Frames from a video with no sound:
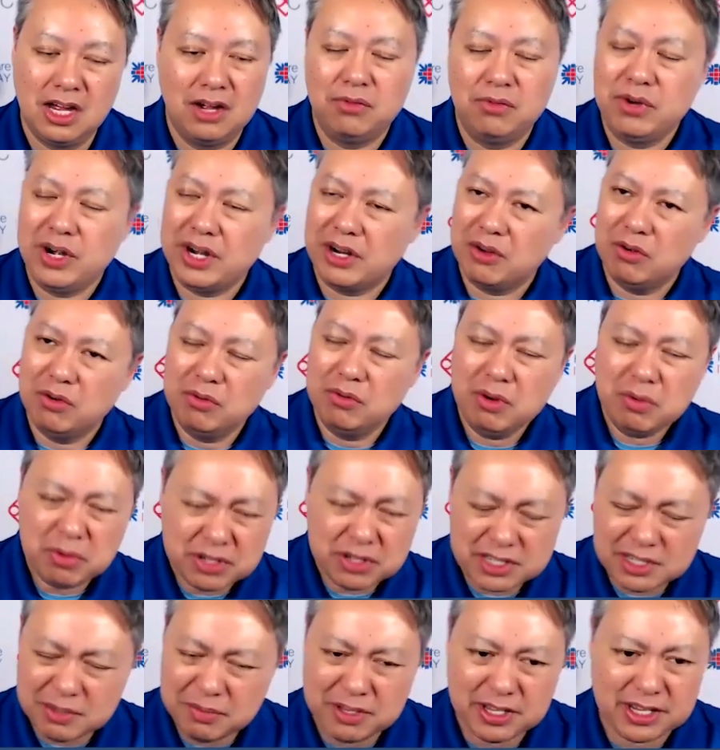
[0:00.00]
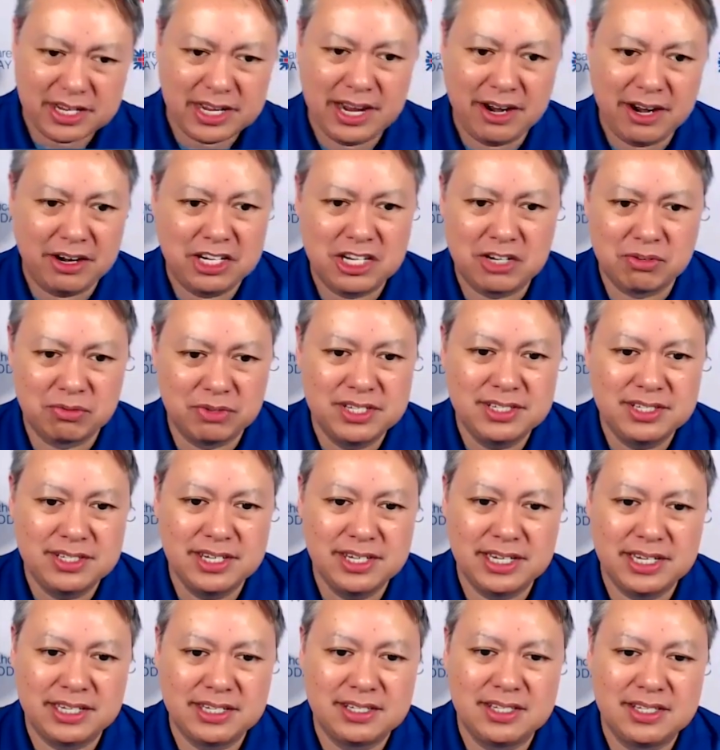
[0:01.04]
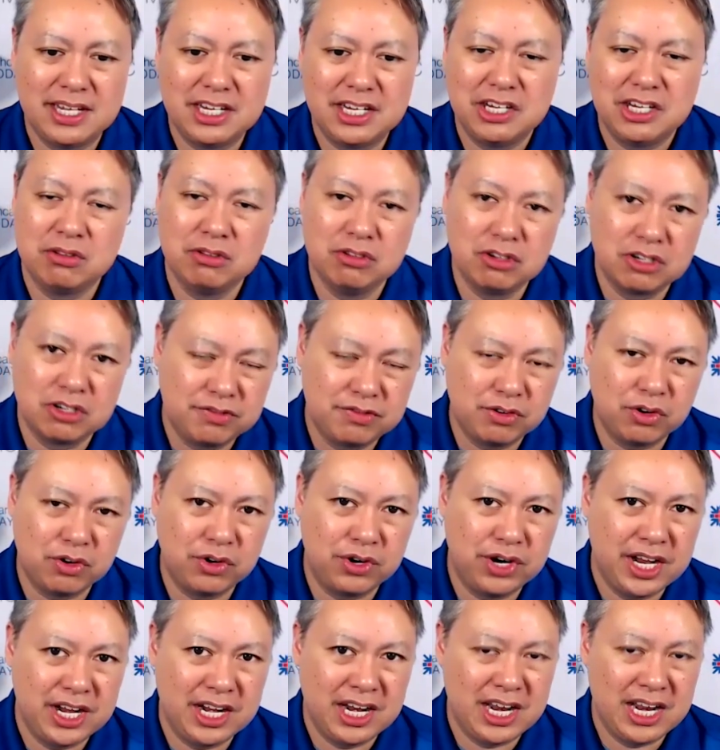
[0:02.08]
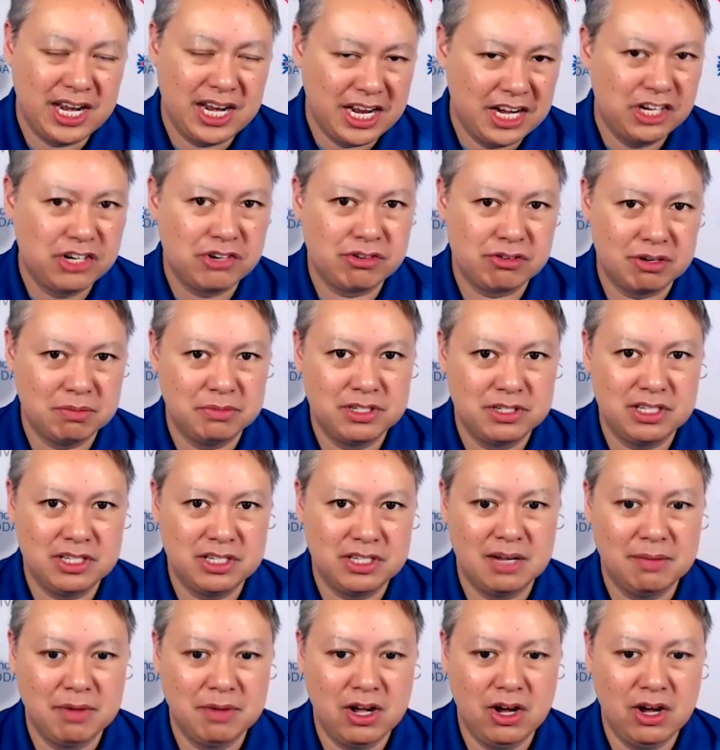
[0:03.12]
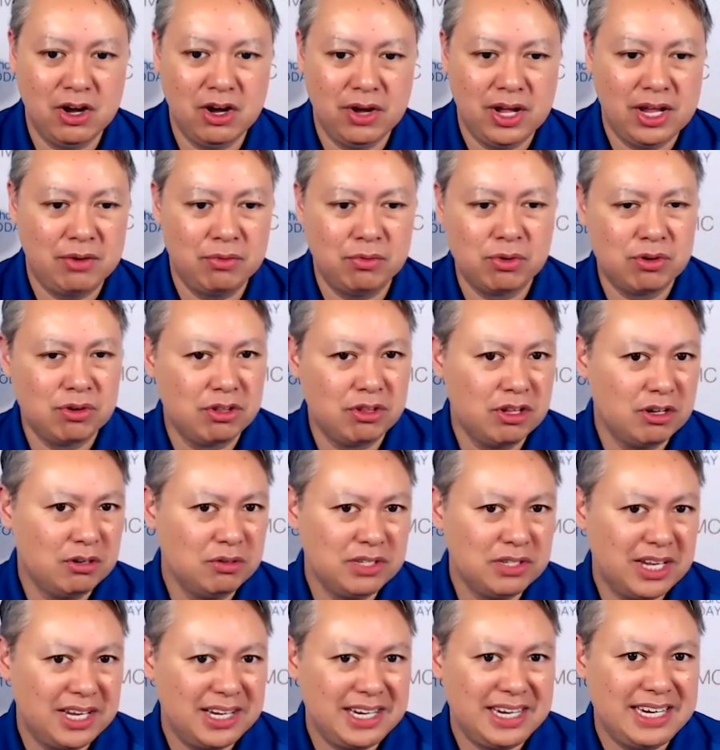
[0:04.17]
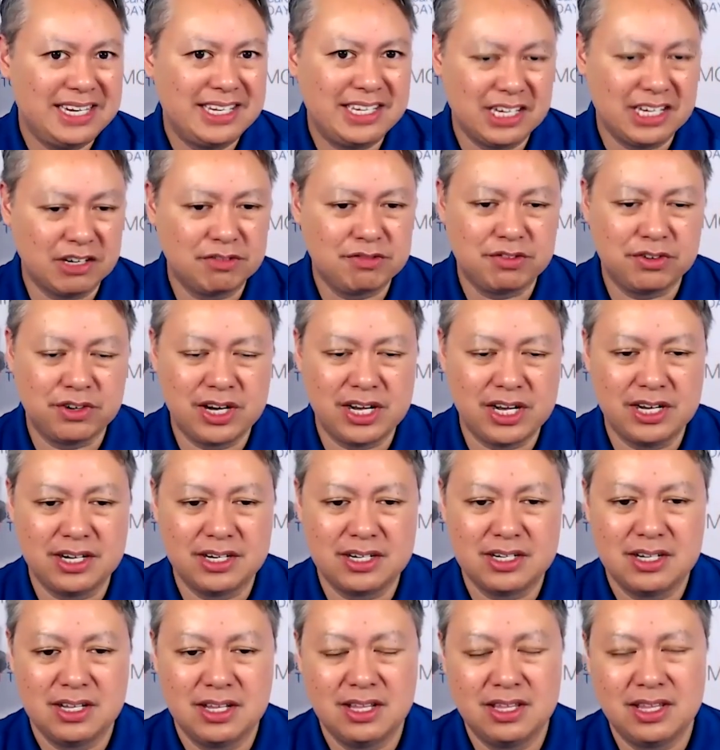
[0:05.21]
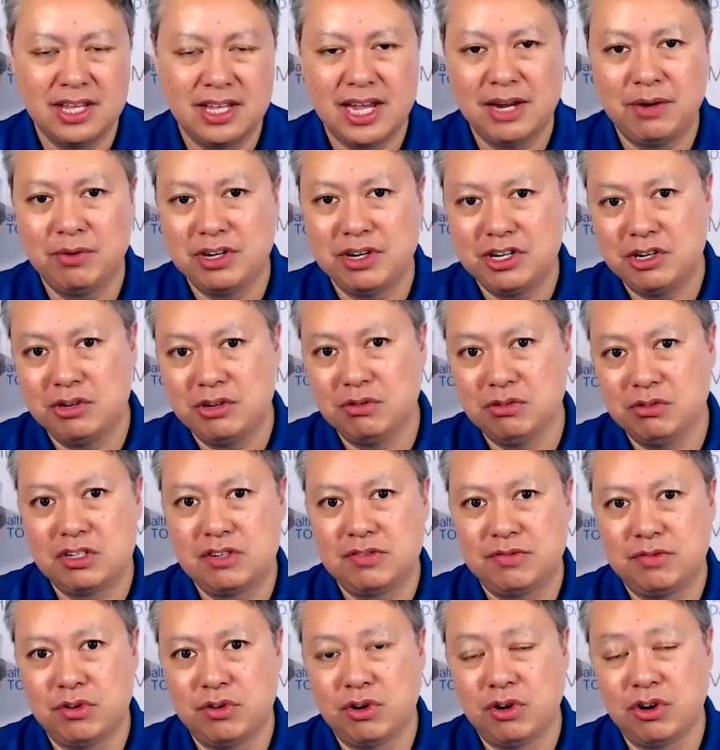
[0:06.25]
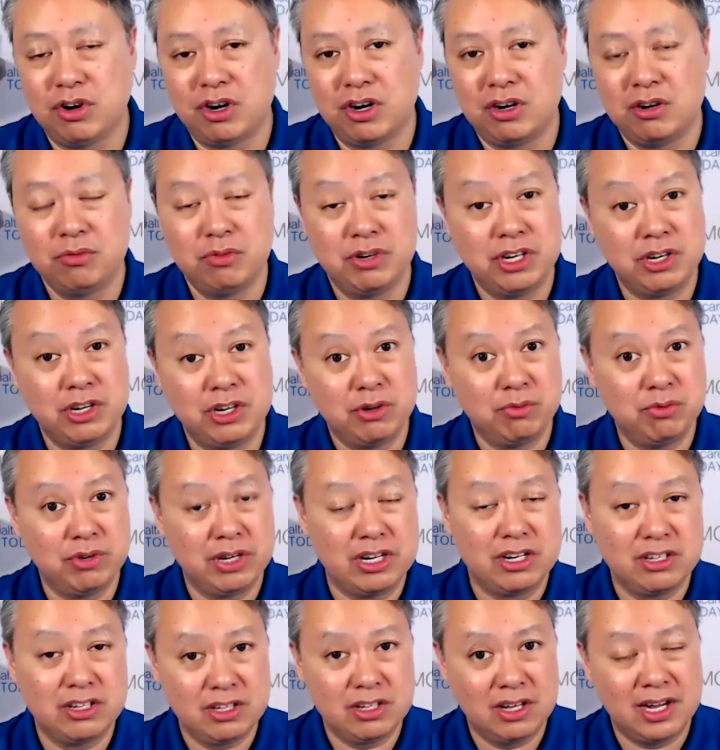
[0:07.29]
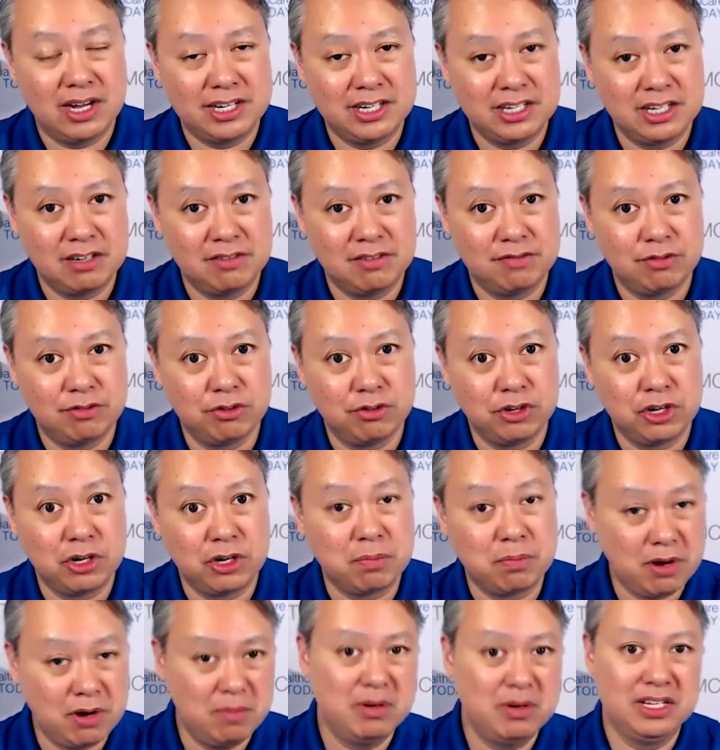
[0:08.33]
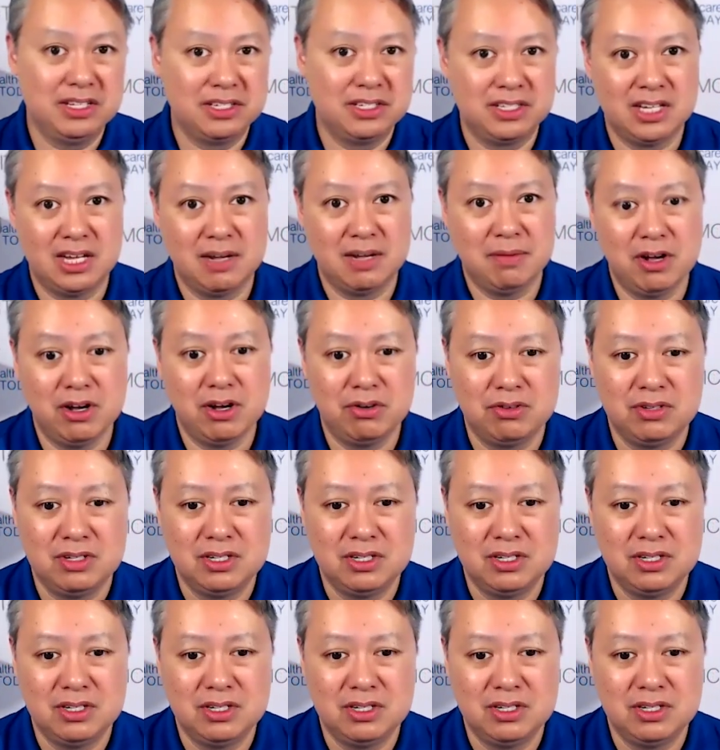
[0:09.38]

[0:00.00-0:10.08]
Rick, what were some of the characteristics that you looked for in an interim CMO, and were those any different than what you looked for when you went hunting for your permanent CMO?